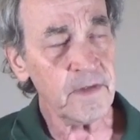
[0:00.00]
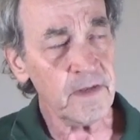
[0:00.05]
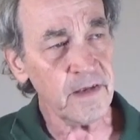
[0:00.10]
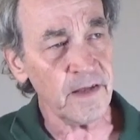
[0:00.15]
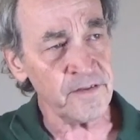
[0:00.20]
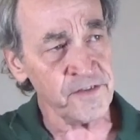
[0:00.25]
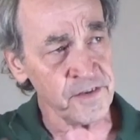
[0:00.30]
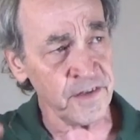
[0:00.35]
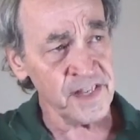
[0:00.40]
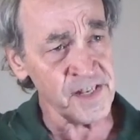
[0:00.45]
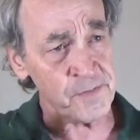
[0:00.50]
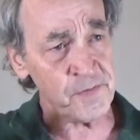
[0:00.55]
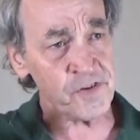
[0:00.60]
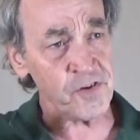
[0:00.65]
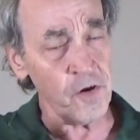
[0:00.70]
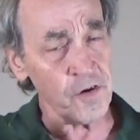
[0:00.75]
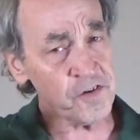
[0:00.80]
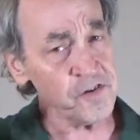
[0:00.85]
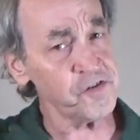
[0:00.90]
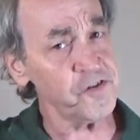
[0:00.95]
so this was
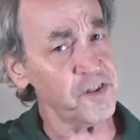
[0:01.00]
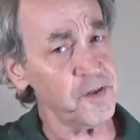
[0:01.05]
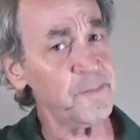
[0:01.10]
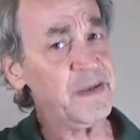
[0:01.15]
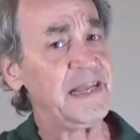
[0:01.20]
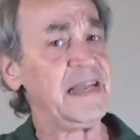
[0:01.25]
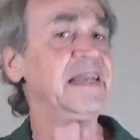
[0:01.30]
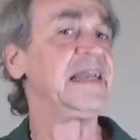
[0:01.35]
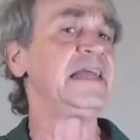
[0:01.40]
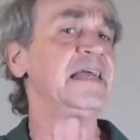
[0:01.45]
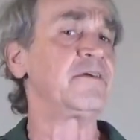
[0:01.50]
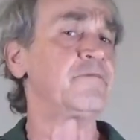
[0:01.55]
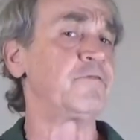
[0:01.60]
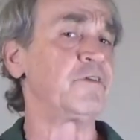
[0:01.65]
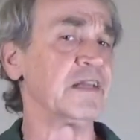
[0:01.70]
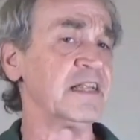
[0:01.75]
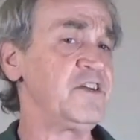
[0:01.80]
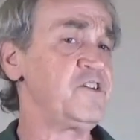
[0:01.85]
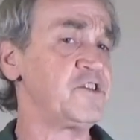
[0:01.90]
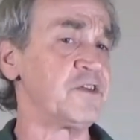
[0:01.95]
also the beginning of
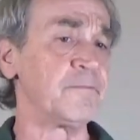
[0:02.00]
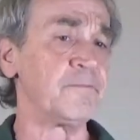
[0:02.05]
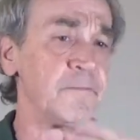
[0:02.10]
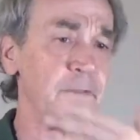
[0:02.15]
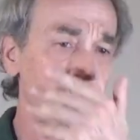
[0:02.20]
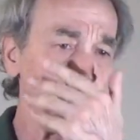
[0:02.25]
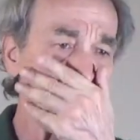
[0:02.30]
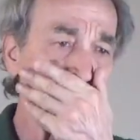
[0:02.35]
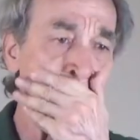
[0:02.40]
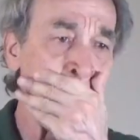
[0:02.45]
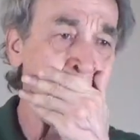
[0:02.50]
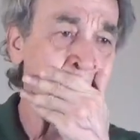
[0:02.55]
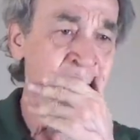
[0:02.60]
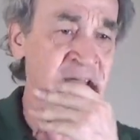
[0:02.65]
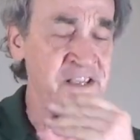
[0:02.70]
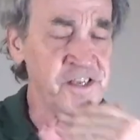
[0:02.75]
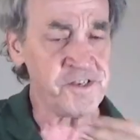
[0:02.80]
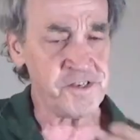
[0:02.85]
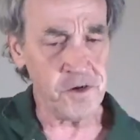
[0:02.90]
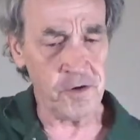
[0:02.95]
religion.
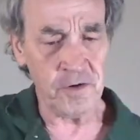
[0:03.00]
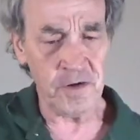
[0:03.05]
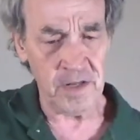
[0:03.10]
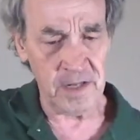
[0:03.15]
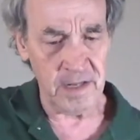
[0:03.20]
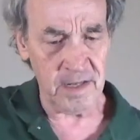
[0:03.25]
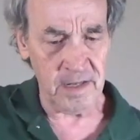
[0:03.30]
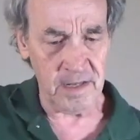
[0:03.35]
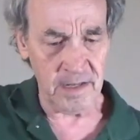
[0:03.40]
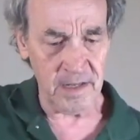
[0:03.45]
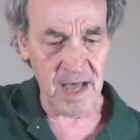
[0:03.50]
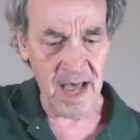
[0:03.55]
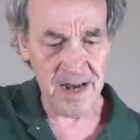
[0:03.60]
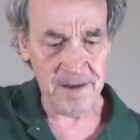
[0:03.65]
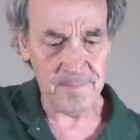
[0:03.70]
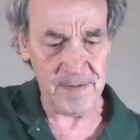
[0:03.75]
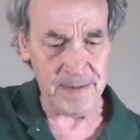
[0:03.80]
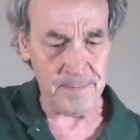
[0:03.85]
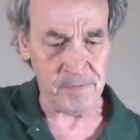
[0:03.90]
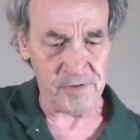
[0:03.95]
And so a lot
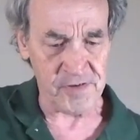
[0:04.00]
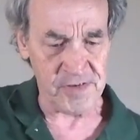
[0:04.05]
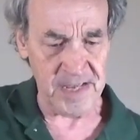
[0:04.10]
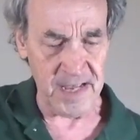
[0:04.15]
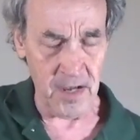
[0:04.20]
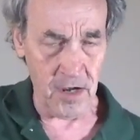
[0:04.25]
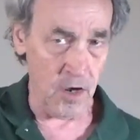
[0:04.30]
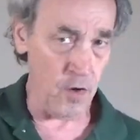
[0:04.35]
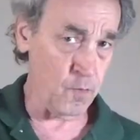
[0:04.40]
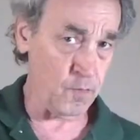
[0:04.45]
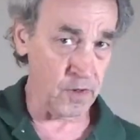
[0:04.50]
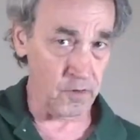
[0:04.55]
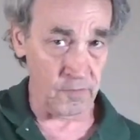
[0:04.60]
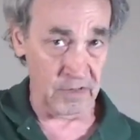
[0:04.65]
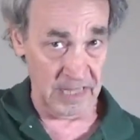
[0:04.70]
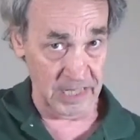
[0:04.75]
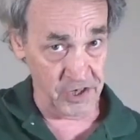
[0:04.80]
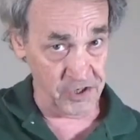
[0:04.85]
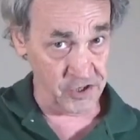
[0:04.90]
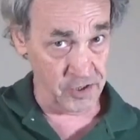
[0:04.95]
of people say, oh, well,
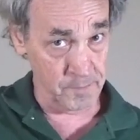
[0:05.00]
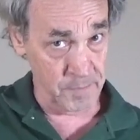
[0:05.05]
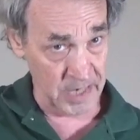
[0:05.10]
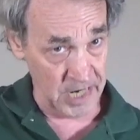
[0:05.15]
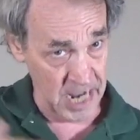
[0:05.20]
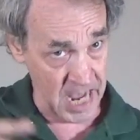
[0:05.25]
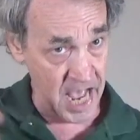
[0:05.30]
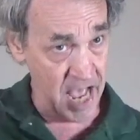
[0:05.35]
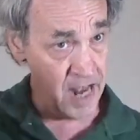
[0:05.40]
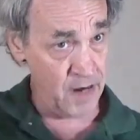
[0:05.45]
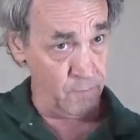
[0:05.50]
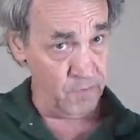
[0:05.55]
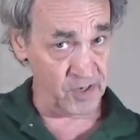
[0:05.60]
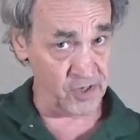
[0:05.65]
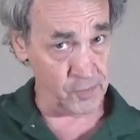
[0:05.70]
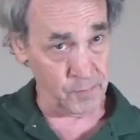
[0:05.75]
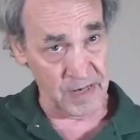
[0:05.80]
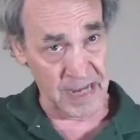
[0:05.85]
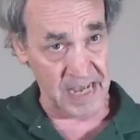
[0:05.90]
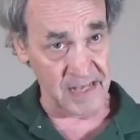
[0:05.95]
religion began
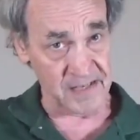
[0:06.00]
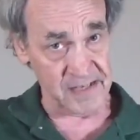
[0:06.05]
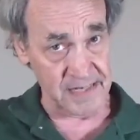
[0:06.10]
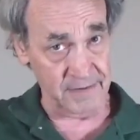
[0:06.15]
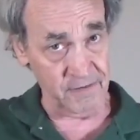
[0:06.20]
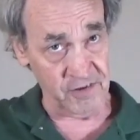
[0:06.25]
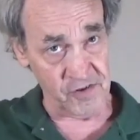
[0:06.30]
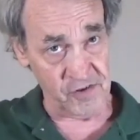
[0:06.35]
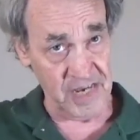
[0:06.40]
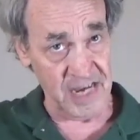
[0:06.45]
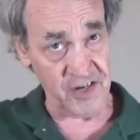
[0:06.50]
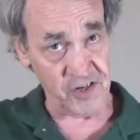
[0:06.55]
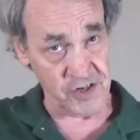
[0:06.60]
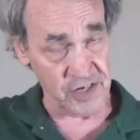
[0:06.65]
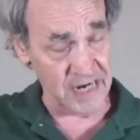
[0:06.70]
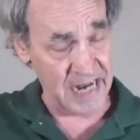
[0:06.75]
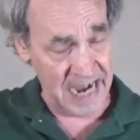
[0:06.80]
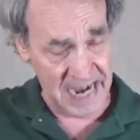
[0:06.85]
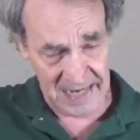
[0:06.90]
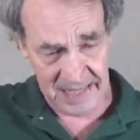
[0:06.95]
once we had
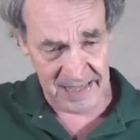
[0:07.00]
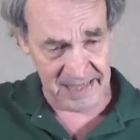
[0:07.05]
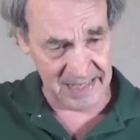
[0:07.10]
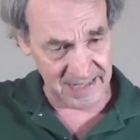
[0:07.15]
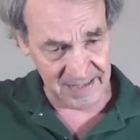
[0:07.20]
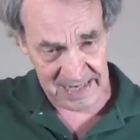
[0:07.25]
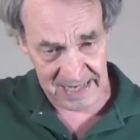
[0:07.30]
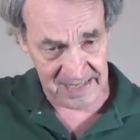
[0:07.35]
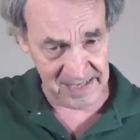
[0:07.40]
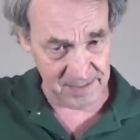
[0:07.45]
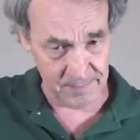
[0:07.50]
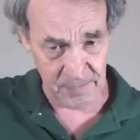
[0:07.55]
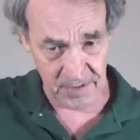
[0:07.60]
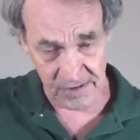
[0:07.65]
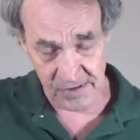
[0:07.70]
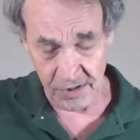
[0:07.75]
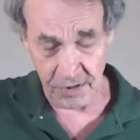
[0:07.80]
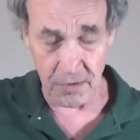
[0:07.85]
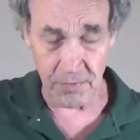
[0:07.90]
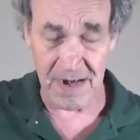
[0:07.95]
civilization. I think that's a
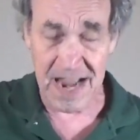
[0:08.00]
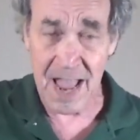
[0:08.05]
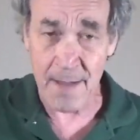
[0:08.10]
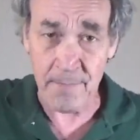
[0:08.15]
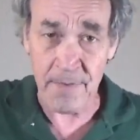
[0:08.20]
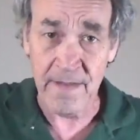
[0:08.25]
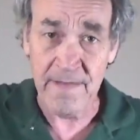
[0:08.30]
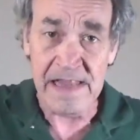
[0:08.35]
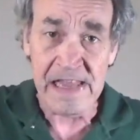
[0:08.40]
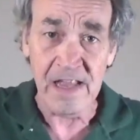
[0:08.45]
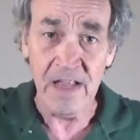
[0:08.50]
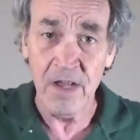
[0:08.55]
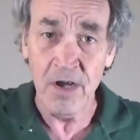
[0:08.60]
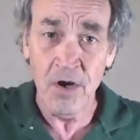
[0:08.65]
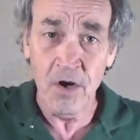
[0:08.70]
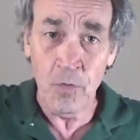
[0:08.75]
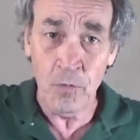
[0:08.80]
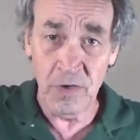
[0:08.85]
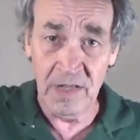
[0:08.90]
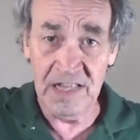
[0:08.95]
bunch of crap.
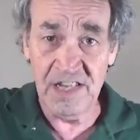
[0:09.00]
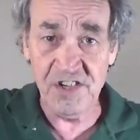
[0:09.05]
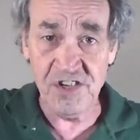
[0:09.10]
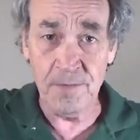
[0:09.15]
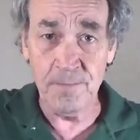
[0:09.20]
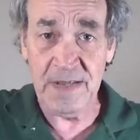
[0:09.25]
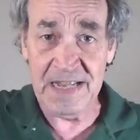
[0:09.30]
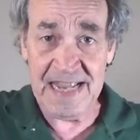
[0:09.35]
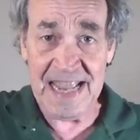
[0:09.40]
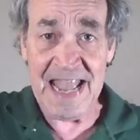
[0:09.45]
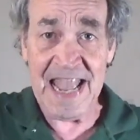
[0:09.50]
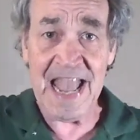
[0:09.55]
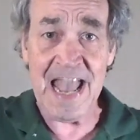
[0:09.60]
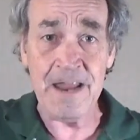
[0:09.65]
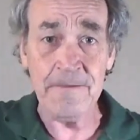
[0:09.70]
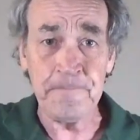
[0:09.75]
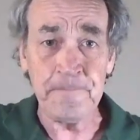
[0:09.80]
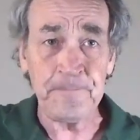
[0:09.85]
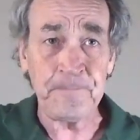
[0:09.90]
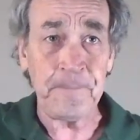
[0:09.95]
Religion
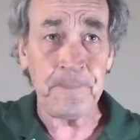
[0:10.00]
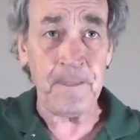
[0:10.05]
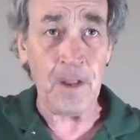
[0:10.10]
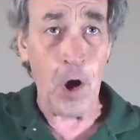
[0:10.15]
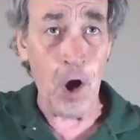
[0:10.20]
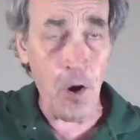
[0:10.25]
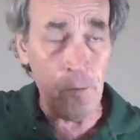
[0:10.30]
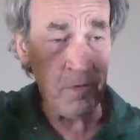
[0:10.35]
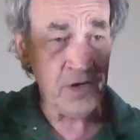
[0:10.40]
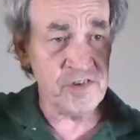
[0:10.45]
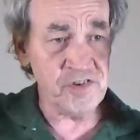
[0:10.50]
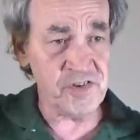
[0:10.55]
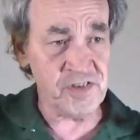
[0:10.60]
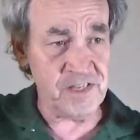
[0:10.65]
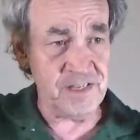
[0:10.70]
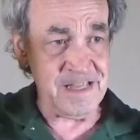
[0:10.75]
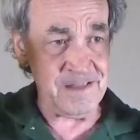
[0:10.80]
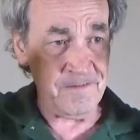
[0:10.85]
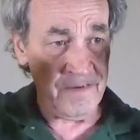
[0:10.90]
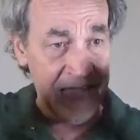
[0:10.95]
began
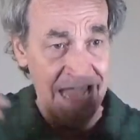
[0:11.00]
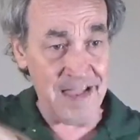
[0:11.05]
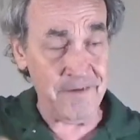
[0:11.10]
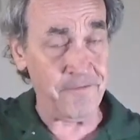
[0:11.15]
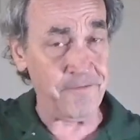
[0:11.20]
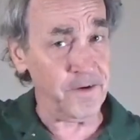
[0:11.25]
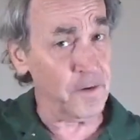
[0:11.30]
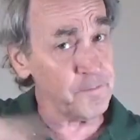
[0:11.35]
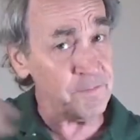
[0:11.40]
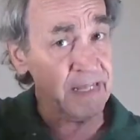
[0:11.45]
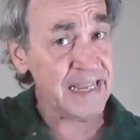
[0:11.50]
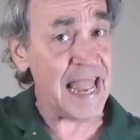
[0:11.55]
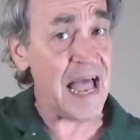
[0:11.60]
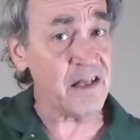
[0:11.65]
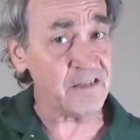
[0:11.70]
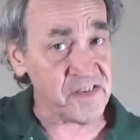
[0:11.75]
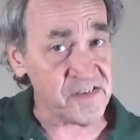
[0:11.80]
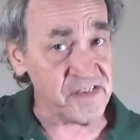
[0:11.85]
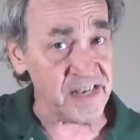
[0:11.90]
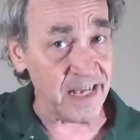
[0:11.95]
almost from the
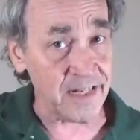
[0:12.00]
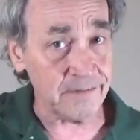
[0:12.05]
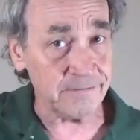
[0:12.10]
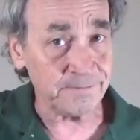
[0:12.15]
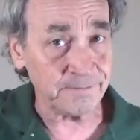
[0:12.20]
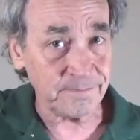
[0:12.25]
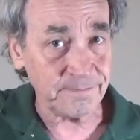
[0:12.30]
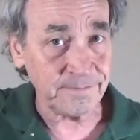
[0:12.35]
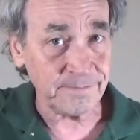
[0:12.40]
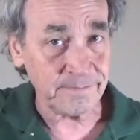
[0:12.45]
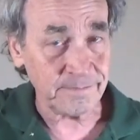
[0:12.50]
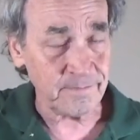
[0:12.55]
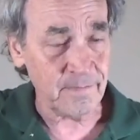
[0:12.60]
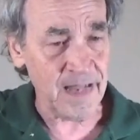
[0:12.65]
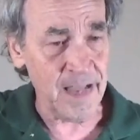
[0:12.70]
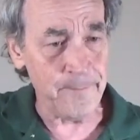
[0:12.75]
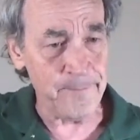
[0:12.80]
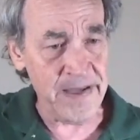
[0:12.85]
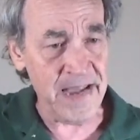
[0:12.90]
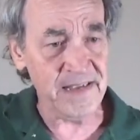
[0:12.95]
outset.
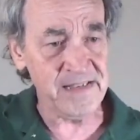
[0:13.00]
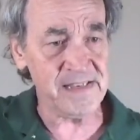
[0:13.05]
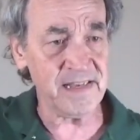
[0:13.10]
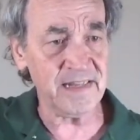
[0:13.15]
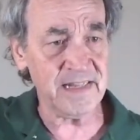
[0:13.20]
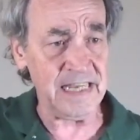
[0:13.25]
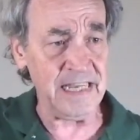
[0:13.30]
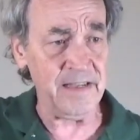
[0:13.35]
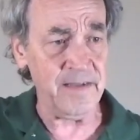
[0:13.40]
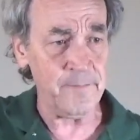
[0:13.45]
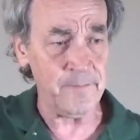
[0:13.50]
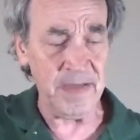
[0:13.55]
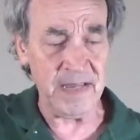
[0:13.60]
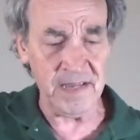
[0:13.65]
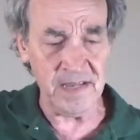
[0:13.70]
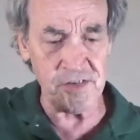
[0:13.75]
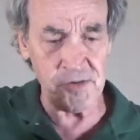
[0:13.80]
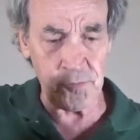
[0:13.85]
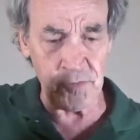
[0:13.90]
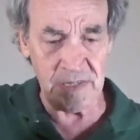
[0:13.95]
And basically,
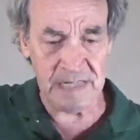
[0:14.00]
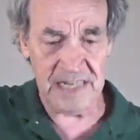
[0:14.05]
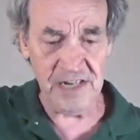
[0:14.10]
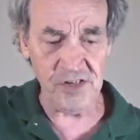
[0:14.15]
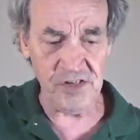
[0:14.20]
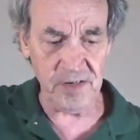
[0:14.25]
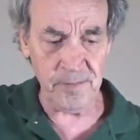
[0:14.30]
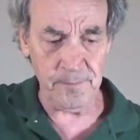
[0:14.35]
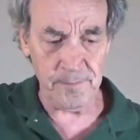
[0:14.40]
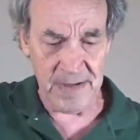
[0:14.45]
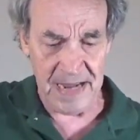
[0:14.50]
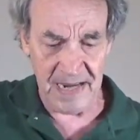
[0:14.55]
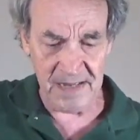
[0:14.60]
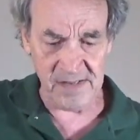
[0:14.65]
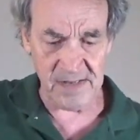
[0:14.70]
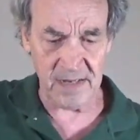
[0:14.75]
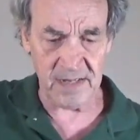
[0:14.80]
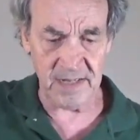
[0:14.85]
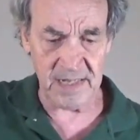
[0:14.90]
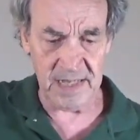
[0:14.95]
because religion
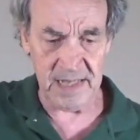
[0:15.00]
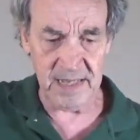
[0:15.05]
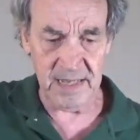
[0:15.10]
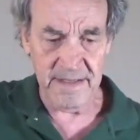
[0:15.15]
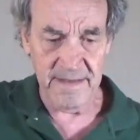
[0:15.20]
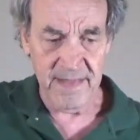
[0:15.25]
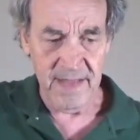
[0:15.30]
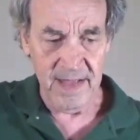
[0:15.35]
basically